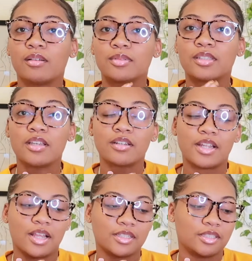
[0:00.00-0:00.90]
sneaker
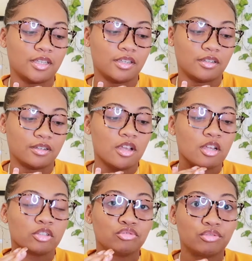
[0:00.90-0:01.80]
that I've seen
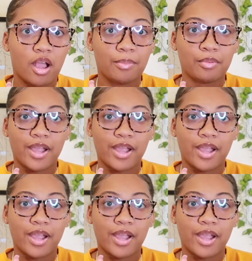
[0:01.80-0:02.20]
drop or